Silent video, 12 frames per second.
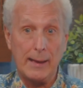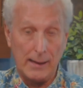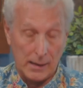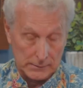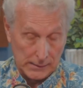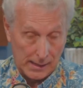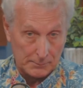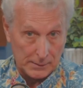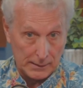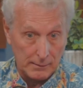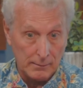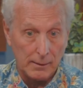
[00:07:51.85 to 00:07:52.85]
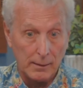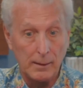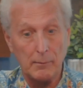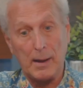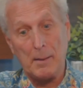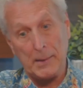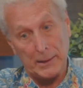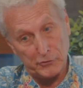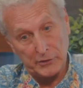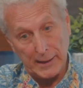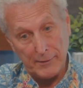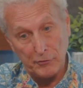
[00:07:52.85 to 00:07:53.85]
adopted about
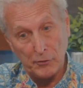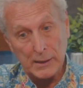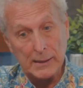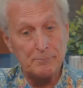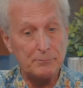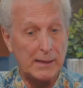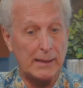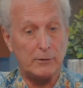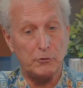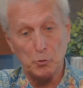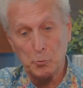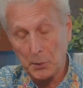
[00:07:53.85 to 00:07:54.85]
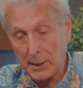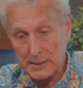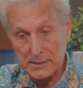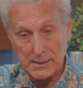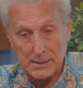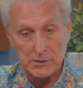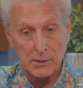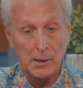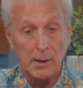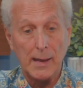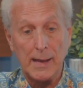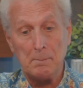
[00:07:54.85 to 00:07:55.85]
slavery and due process,
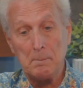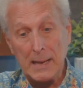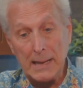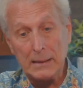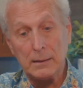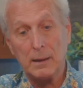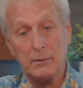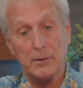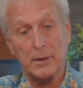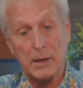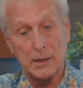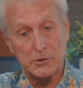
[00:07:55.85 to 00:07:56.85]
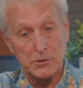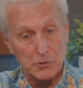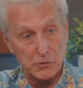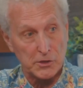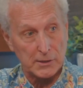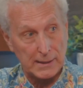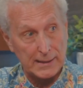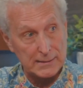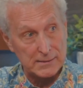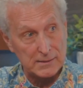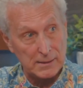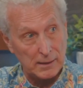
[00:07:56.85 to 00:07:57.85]
and made the Constitution of the
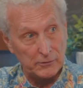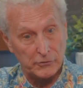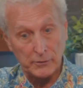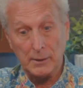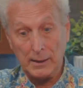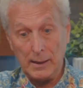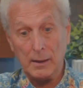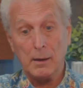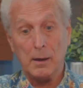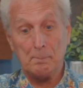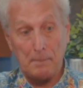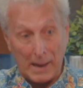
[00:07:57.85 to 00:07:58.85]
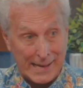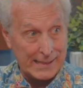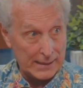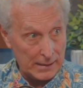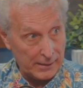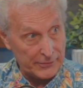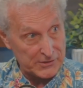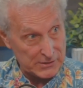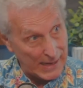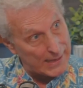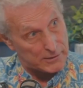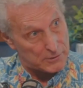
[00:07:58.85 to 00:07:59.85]
United States binding on the
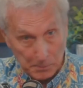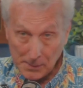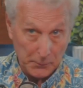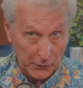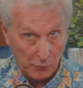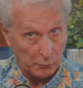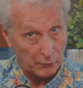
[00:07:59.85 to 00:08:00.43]
states. People don't